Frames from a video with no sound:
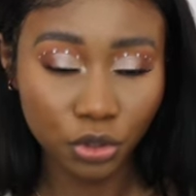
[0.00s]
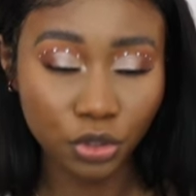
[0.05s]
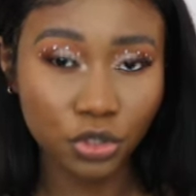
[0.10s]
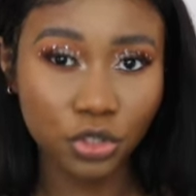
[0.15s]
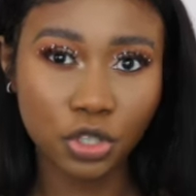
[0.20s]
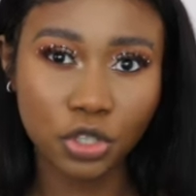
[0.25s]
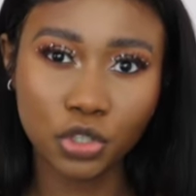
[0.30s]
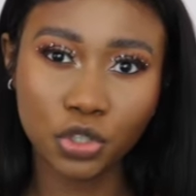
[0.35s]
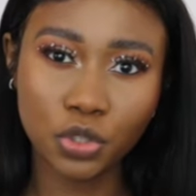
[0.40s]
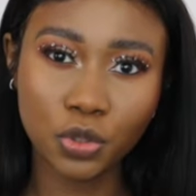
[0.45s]

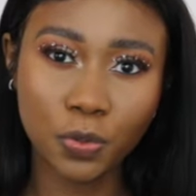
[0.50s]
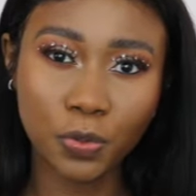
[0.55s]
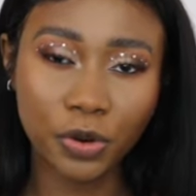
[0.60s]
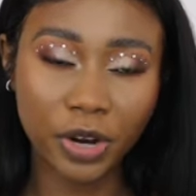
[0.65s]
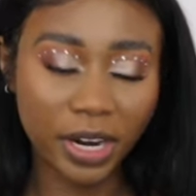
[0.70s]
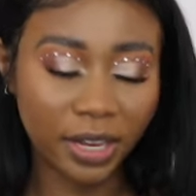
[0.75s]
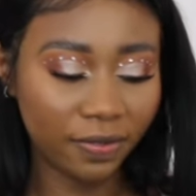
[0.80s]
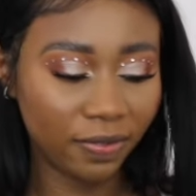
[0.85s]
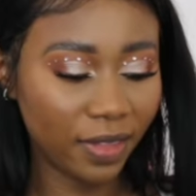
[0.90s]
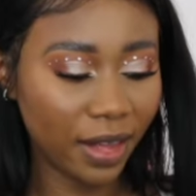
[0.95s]
just to
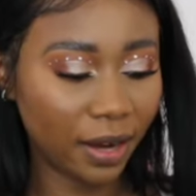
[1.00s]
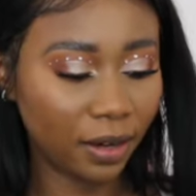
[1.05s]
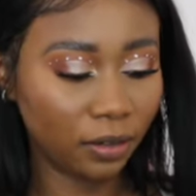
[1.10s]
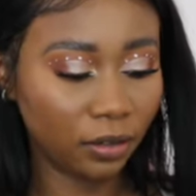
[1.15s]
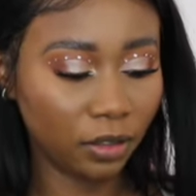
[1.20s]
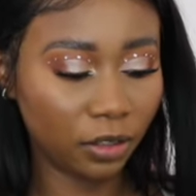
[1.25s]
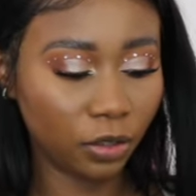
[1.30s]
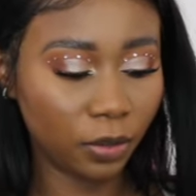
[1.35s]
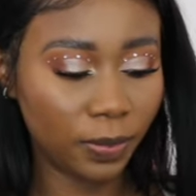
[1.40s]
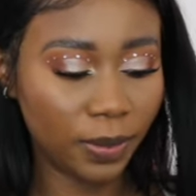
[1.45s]
brighten that a
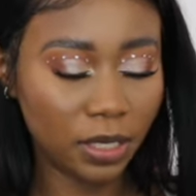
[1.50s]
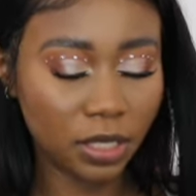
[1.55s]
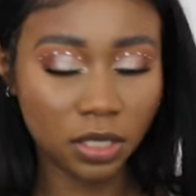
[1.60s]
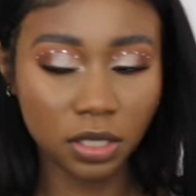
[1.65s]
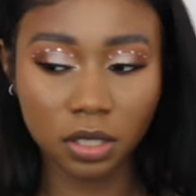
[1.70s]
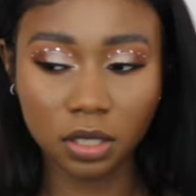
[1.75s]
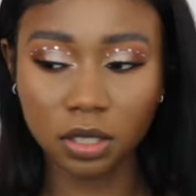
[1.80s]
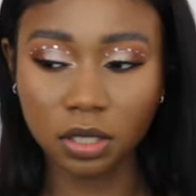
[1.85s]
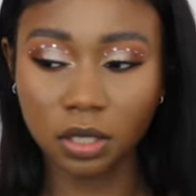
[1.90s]
little bit.